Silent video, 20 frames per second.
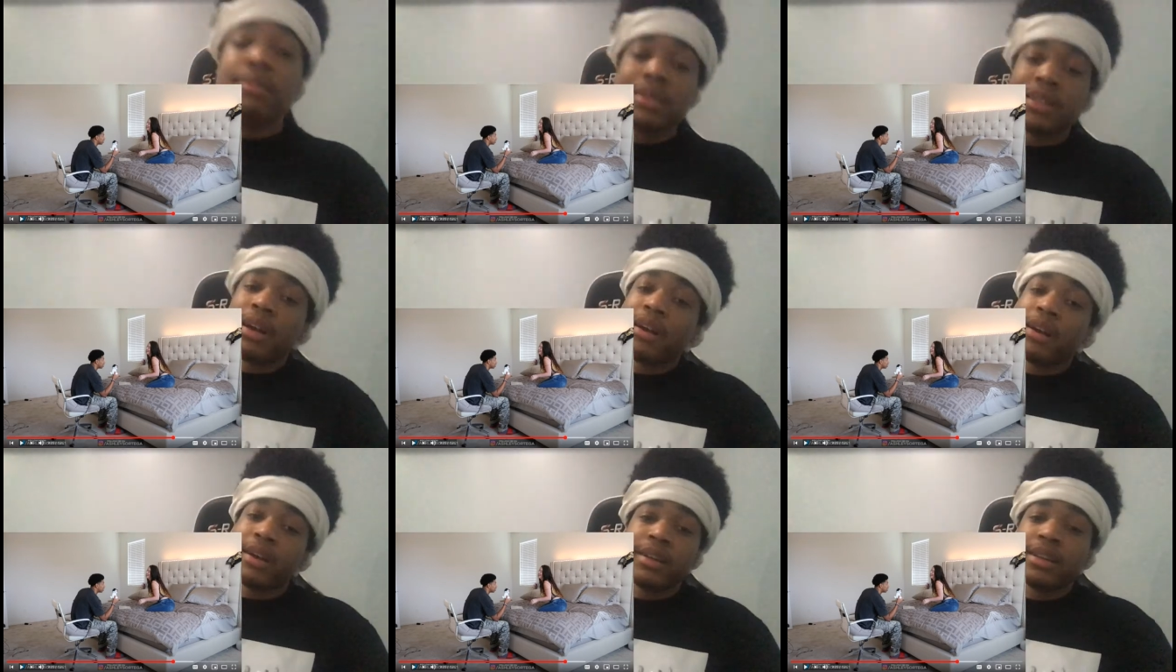
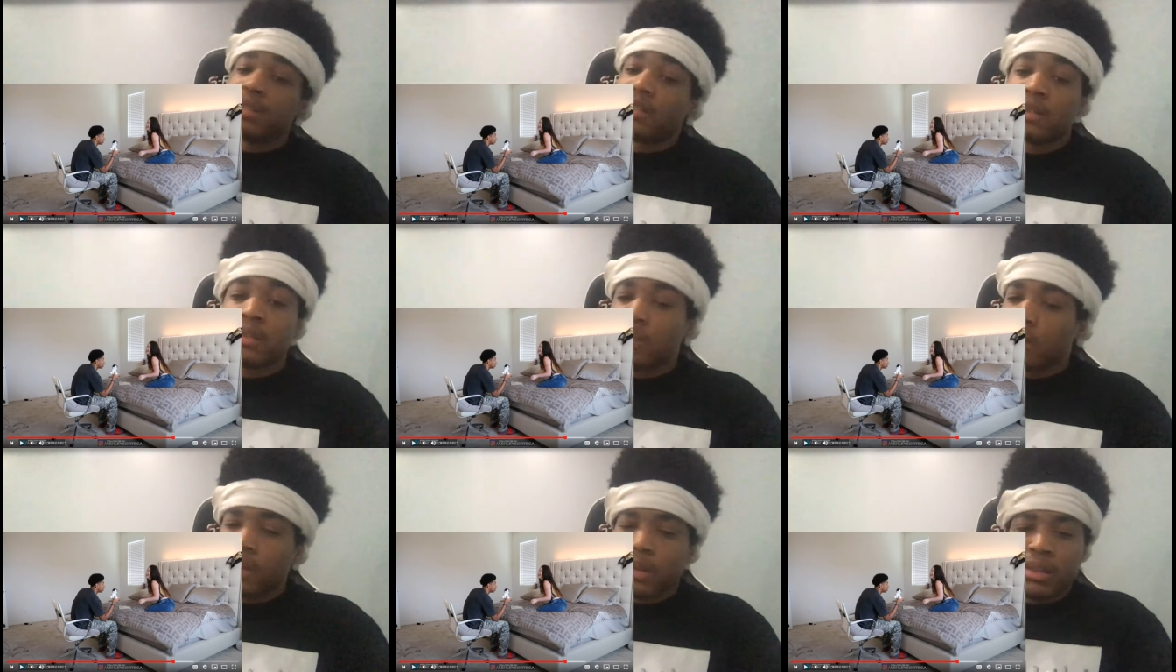sorry,
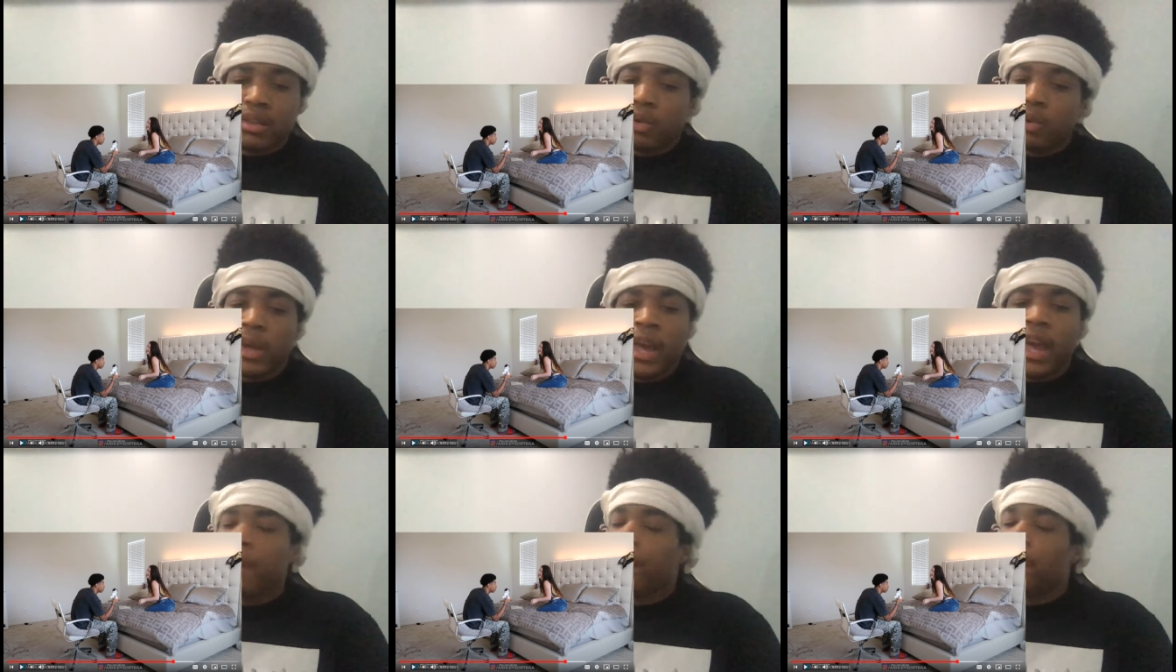cause it, it,
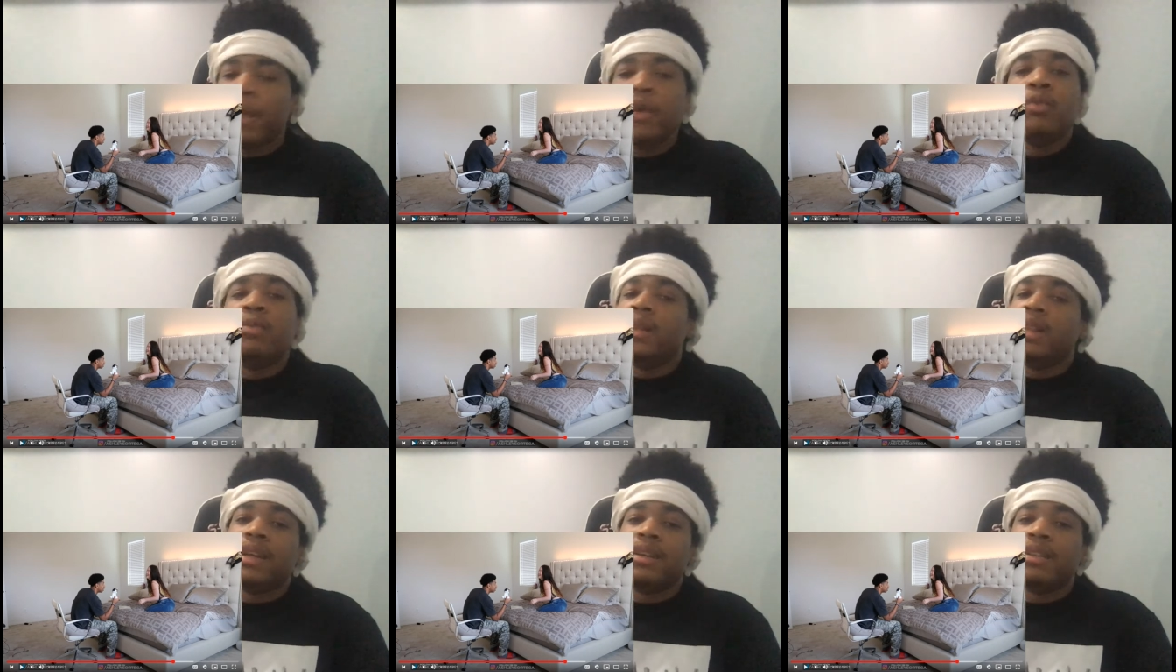you can't play
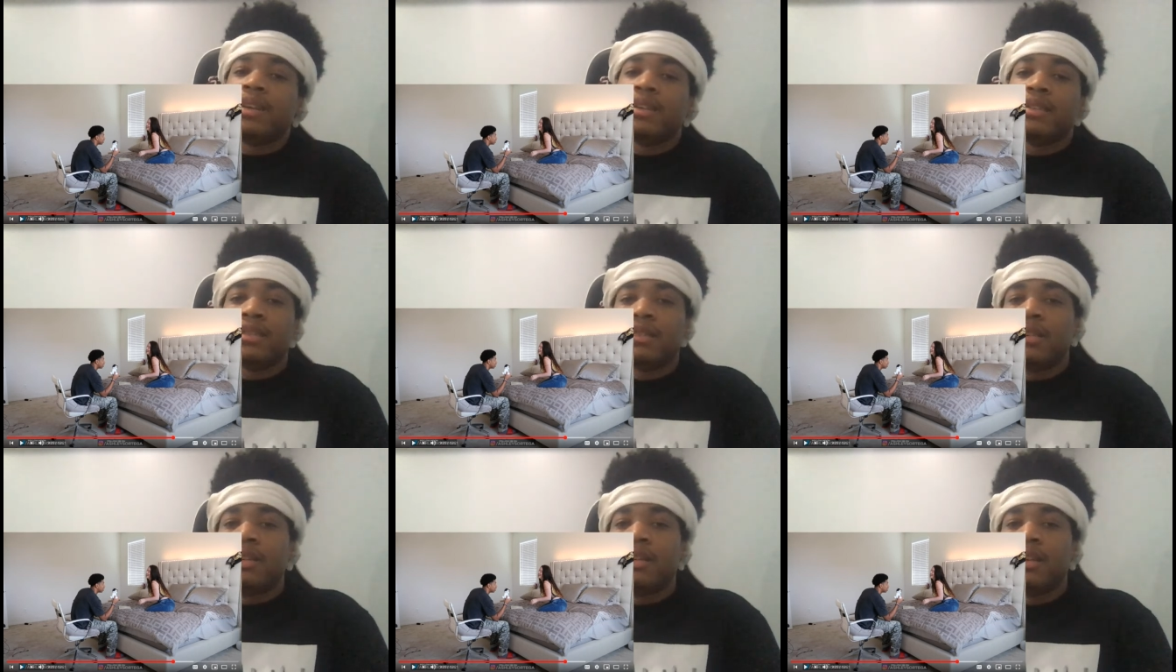with me like
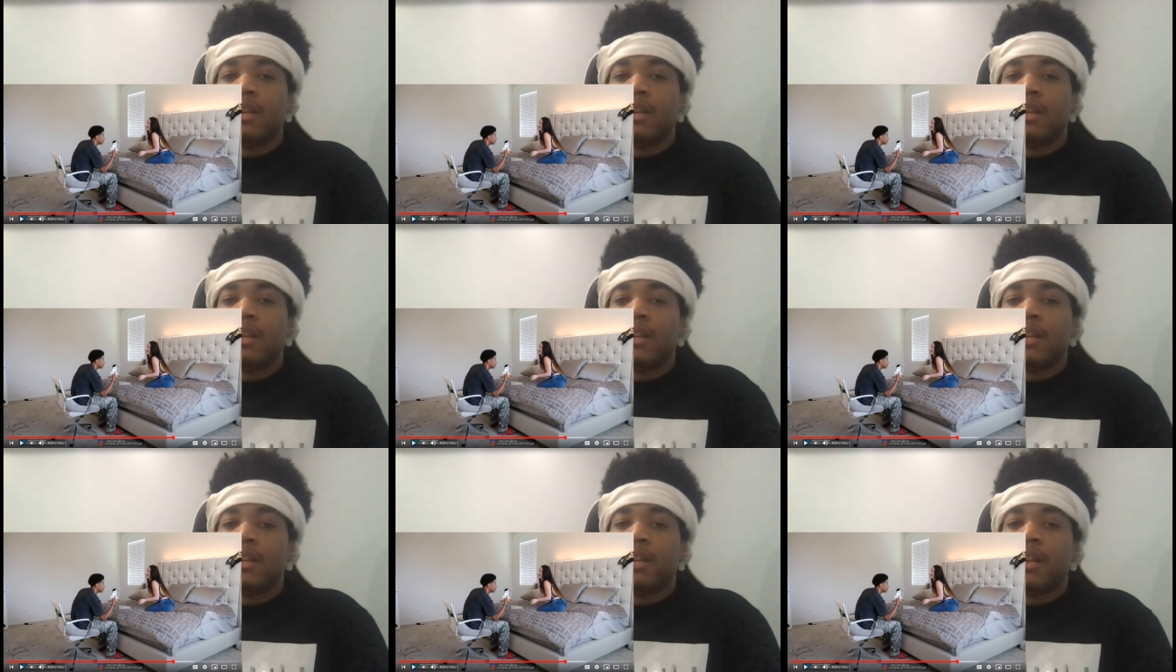that.
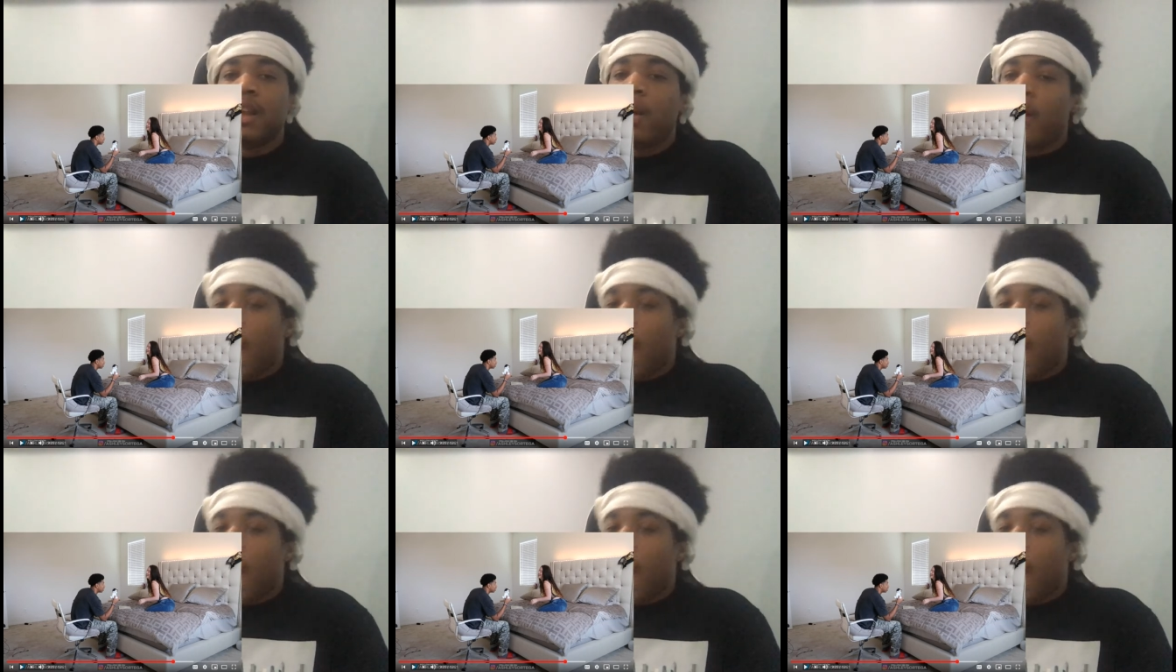Now